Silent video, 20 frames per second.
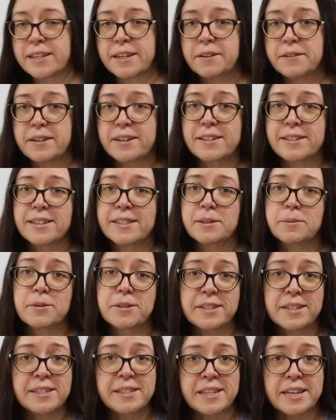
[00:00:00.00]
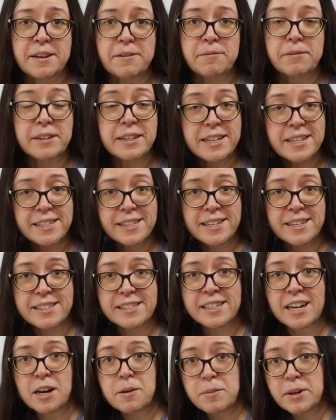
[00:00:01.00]
Sayonara Zetsubou-sensei release
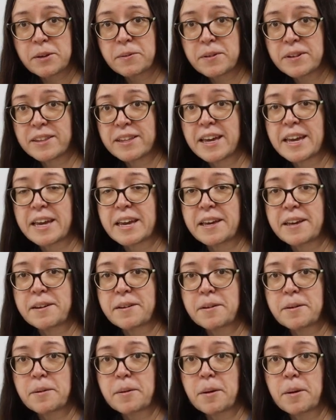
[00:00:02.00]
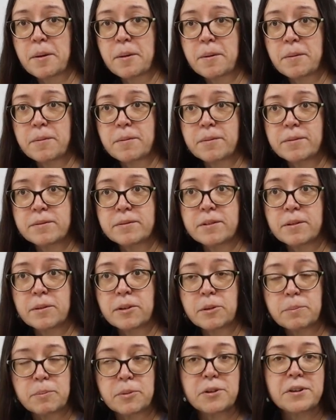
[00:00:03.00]
is coming with a
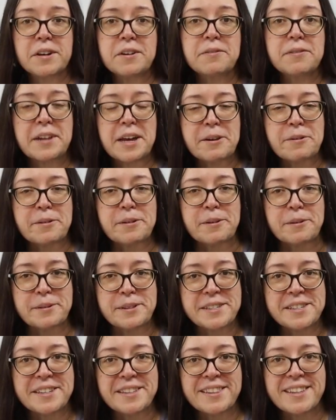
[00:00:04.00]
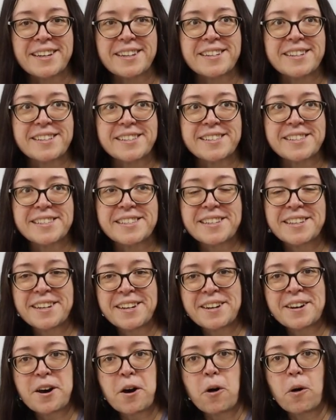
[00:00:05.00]
book of liner notes that is
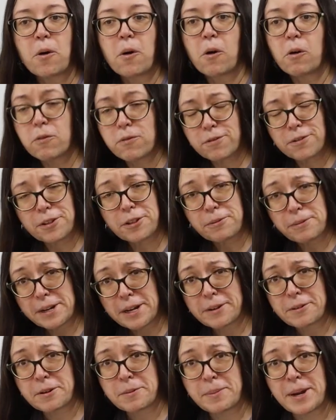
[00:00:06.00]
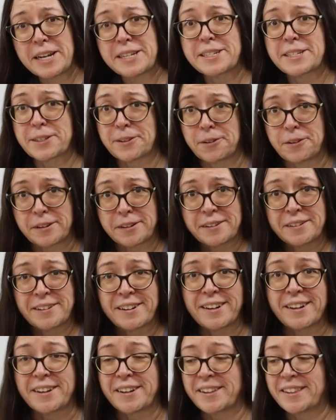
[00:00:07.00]
over 300 pages long.
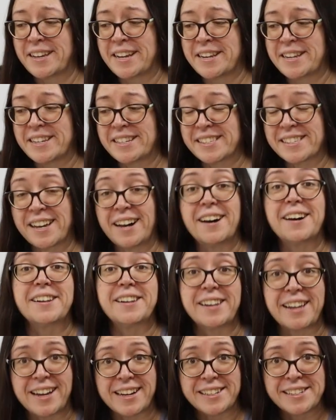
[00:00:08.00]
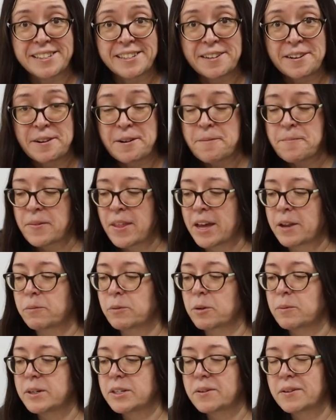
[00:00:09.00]
It is a lot.
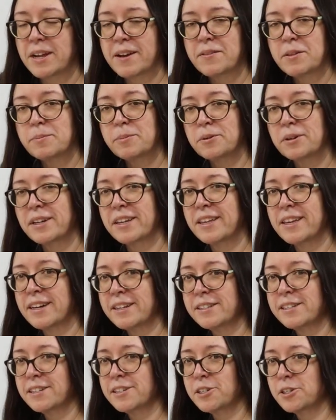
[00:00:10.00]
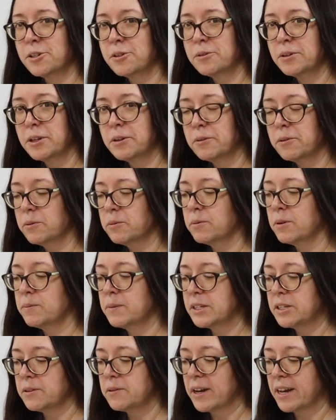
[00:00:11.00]
And while we don't have the book yet to show you,
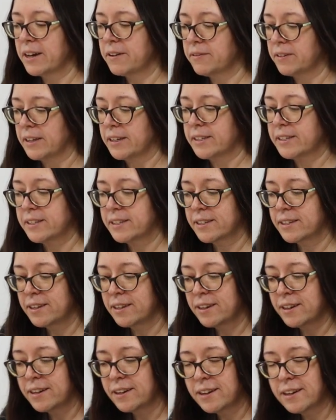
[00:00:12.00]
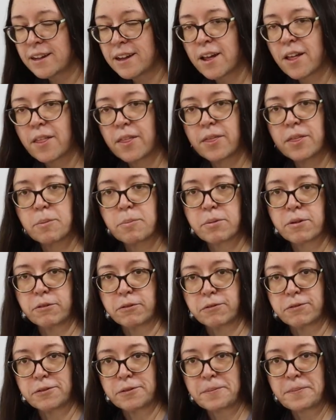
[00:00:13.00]
what we do have is the
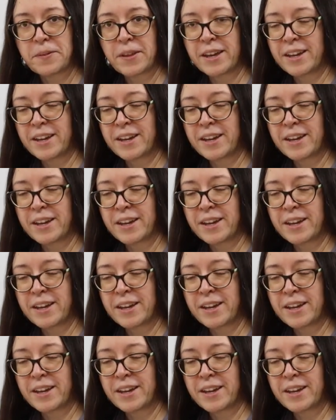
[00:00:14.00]
proof.